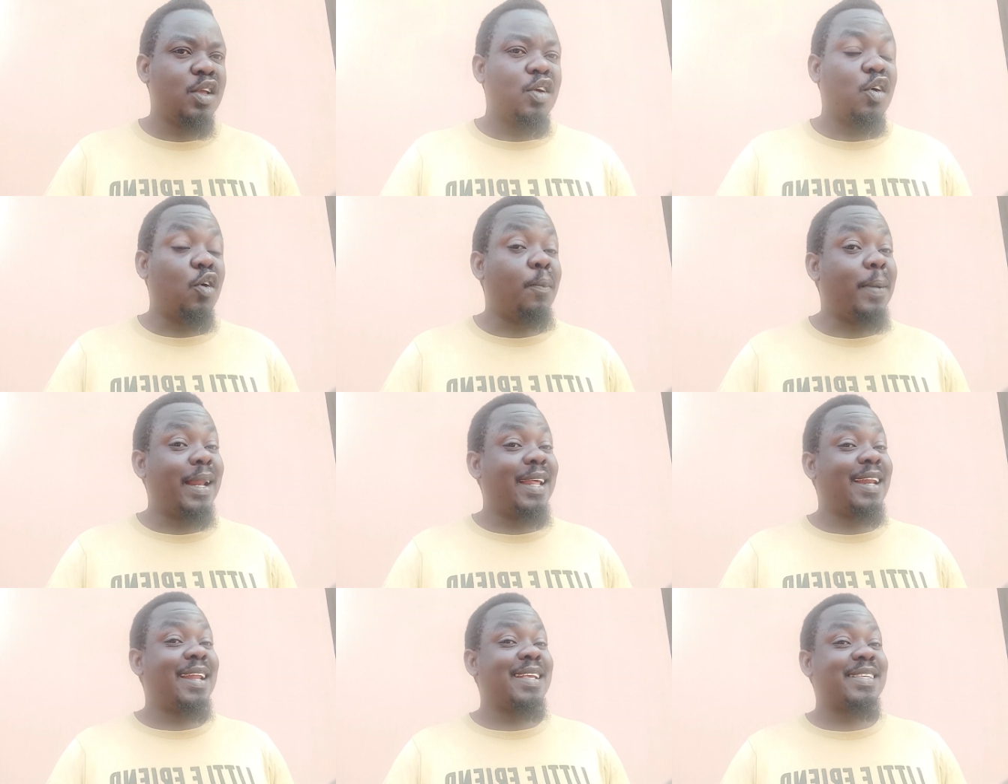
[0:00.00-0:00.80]
or
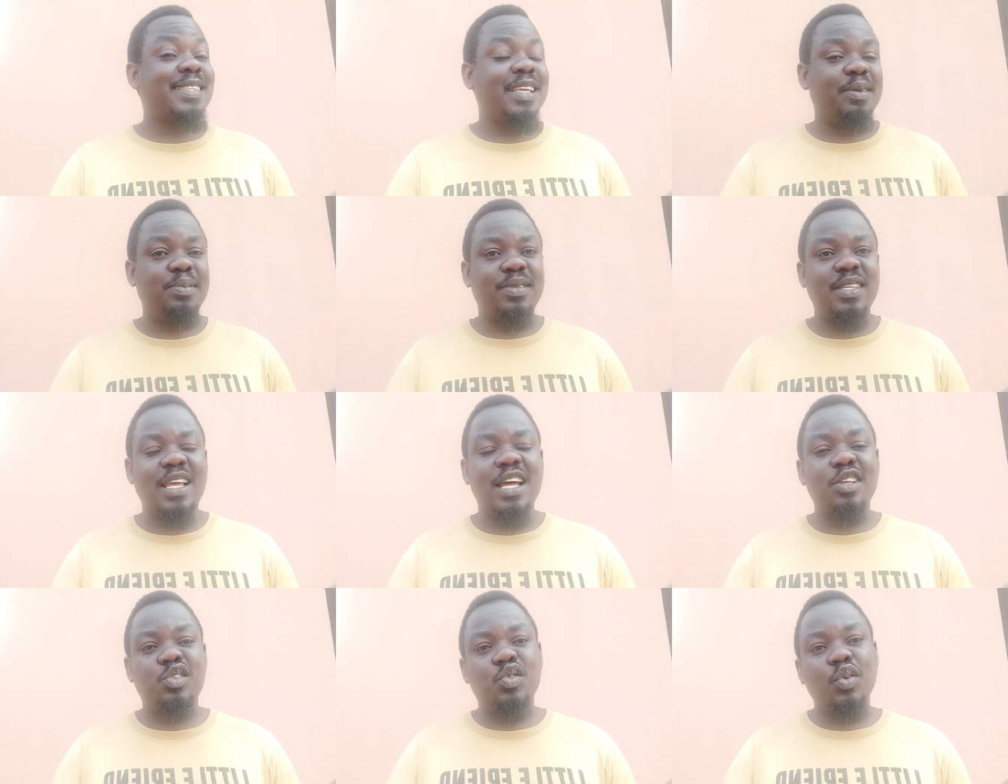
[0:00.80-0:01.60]
banana stems
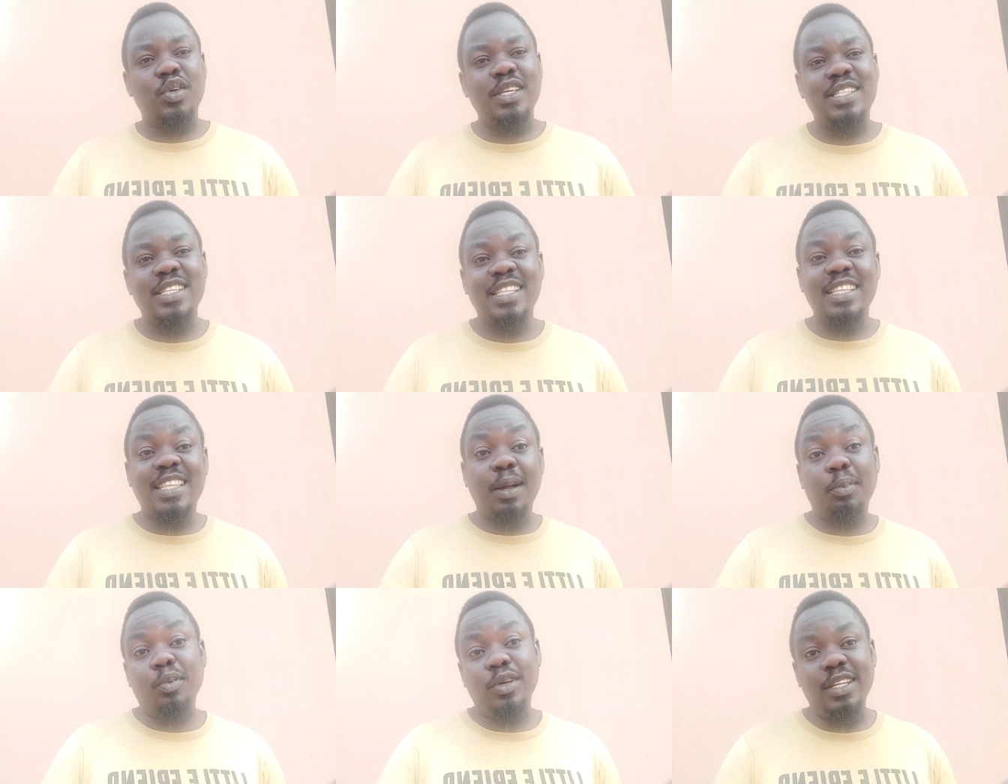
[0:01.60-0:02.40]
and soak it in the
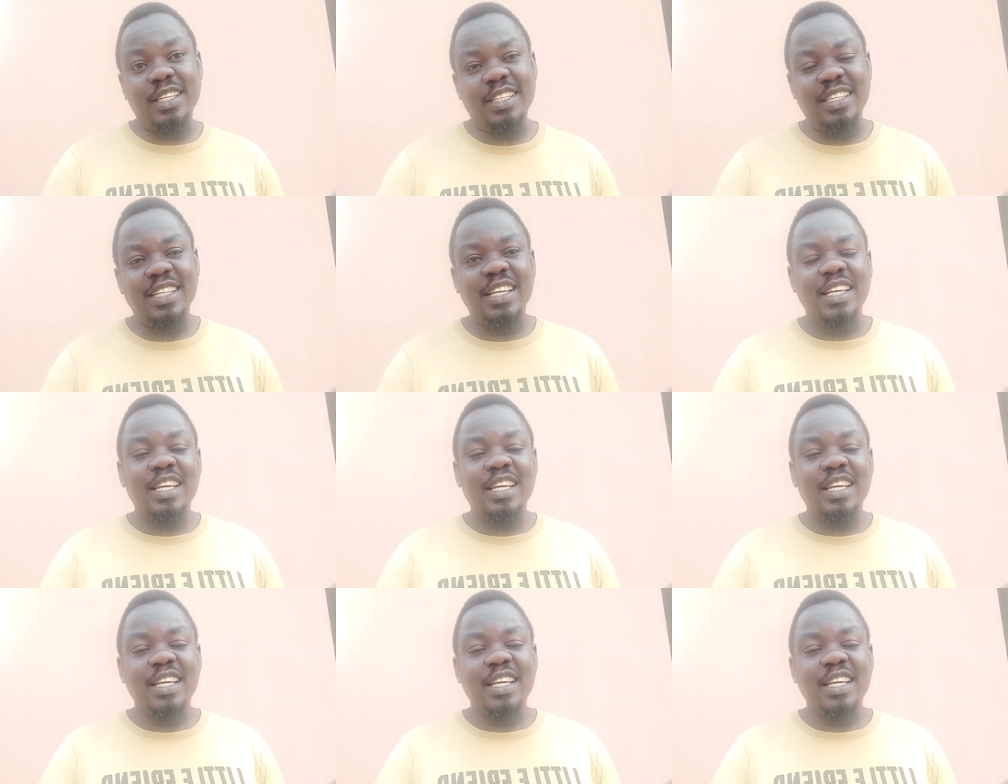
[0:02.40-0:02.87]
tapolin.